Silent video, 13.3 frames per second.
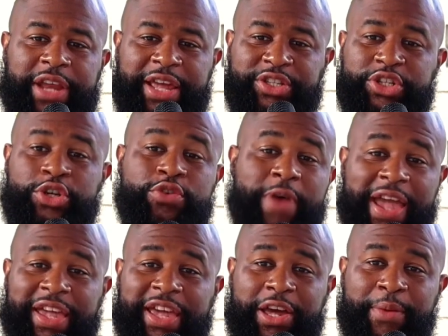it at 2
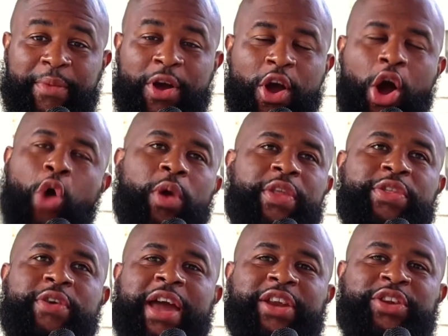a.m. or whether
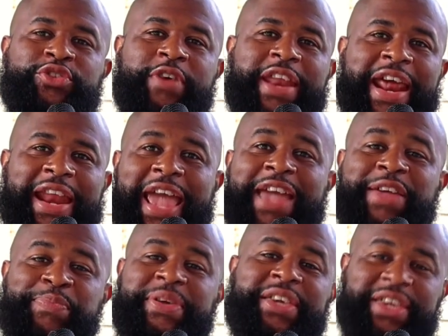you got to do it at
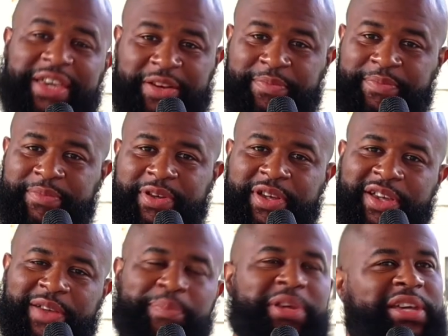8 p.m.,
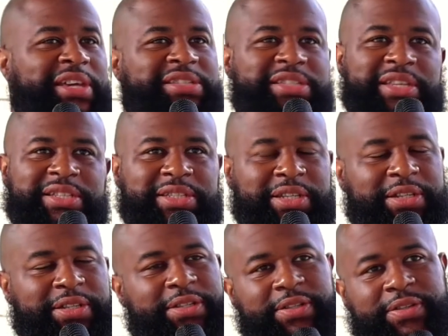be consistent.